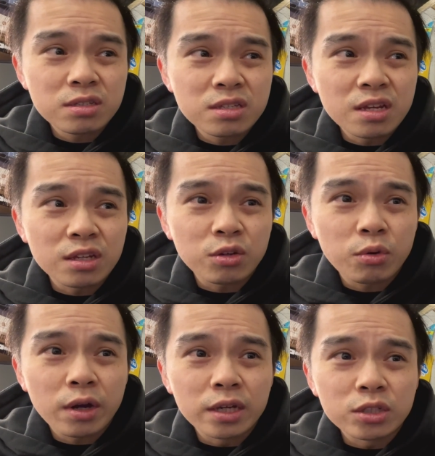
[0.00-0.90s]
didn't
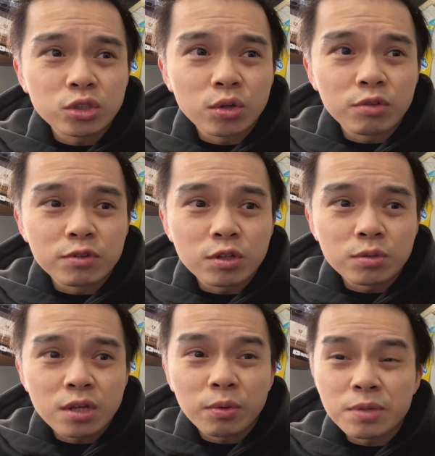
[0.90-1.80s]
quite show the
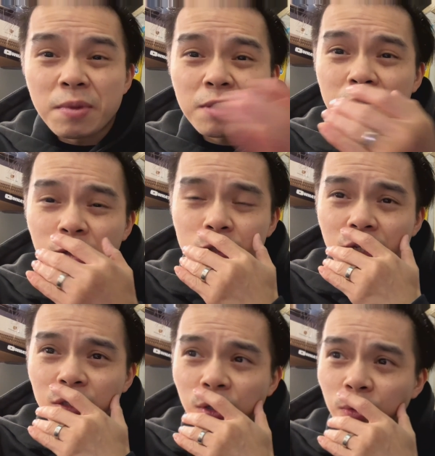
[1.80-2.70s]
results that I wanted. Maybe because
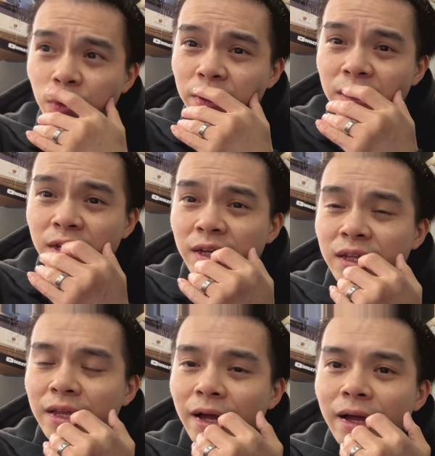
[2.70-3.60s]
I got one
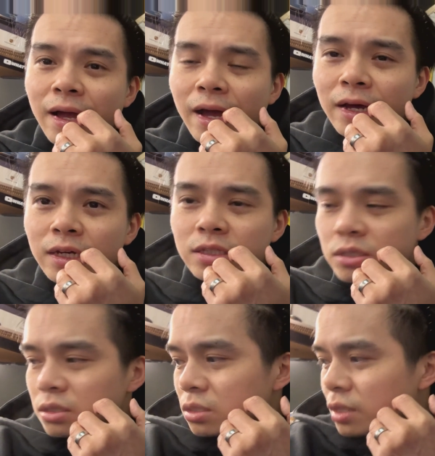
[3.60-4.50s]
that
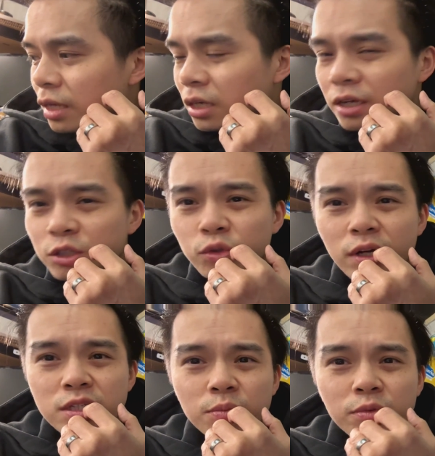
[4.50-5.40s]
kind of
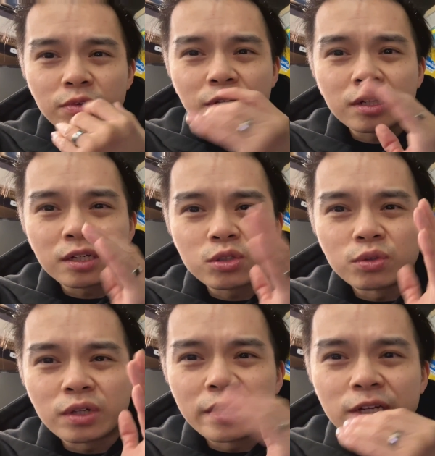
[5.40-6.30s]
dries up with a
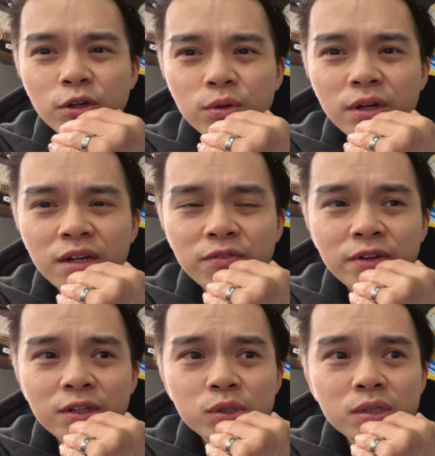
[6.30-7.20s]
sort of clear coat kind of
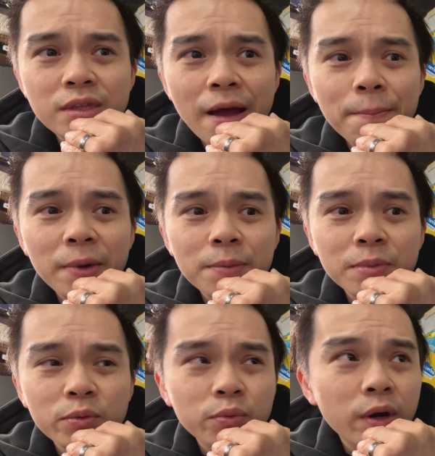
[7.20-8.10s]
finish. That might
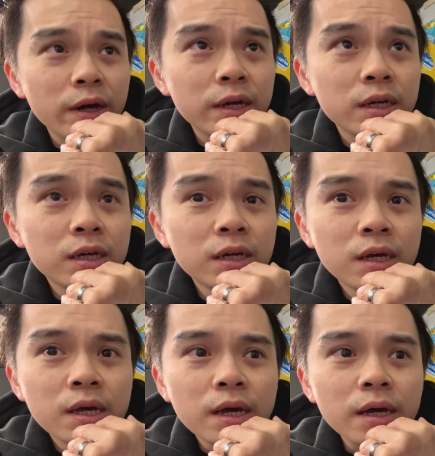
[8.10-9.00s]
be why.
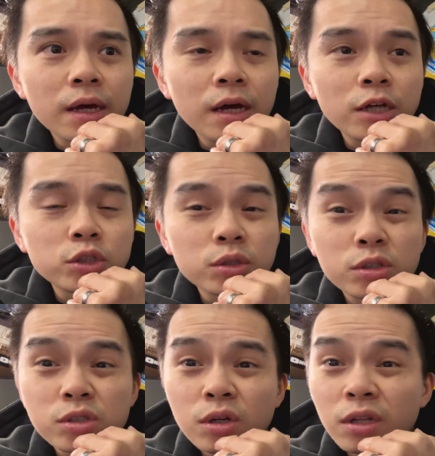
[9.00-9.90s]
I should have
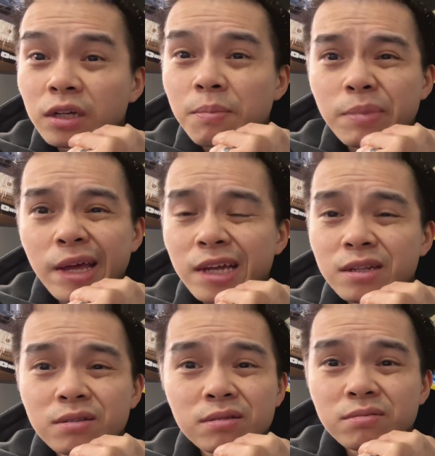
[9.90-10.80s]
just got like a
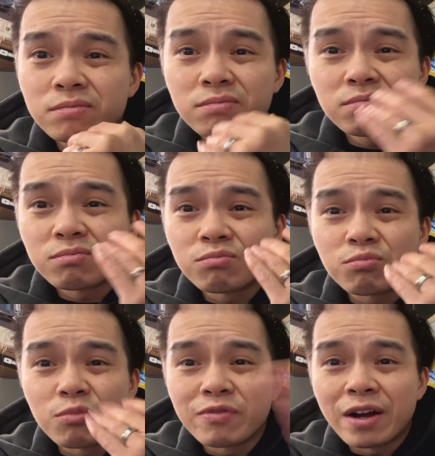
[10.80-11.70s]
plain
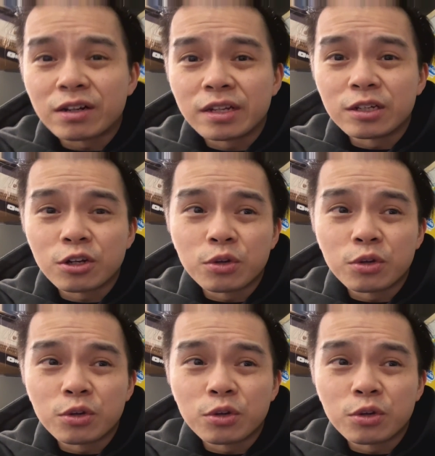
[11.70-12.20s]
without clear coat